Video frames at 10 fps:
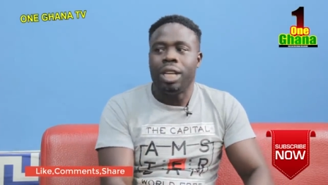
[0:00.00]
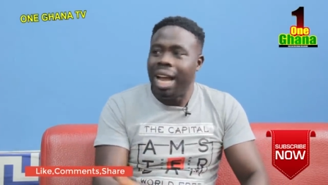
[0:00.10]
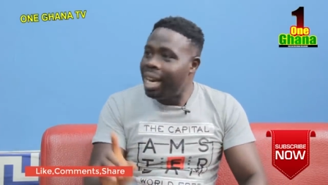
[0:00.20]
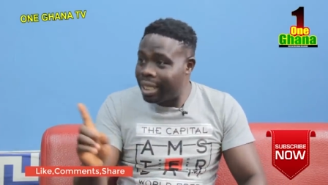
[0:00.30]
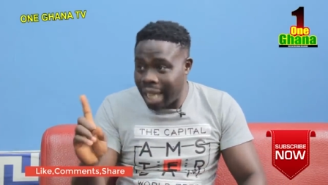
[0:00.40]

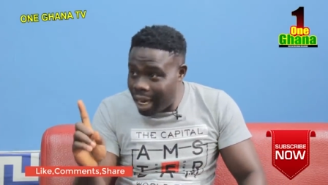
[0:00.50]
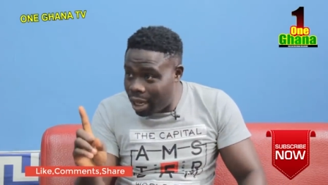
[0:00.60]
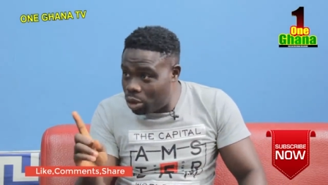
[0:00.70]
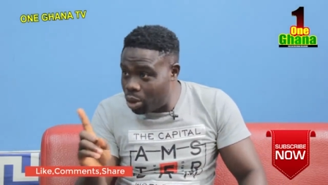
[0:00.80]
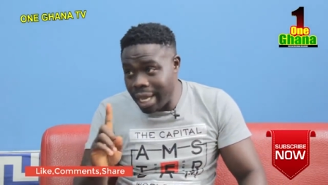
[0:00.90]
And as I
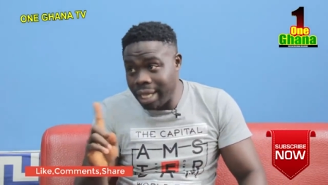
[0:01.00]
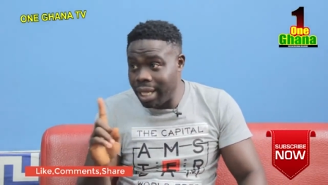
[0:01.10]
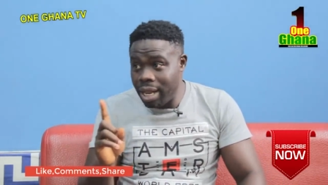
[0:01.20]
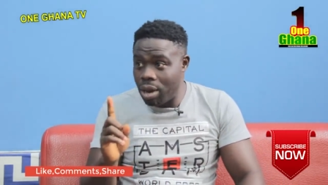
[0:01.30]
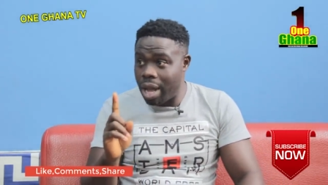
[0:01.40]
didn't
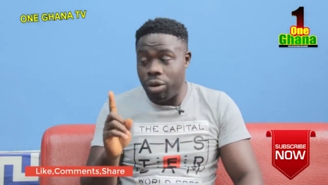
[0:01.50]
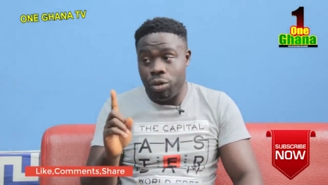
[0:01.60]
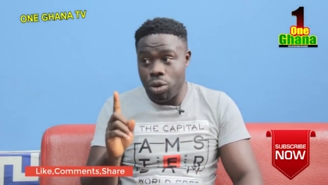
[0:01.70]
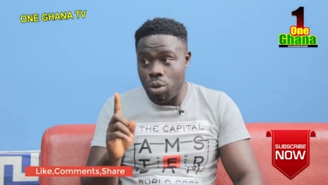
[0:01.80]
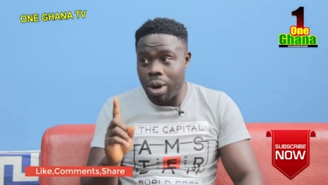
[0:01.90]
say, and
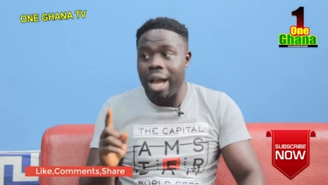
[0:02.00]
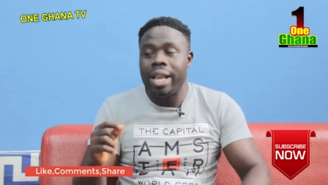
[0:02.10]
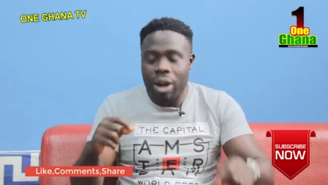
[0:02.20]
true, and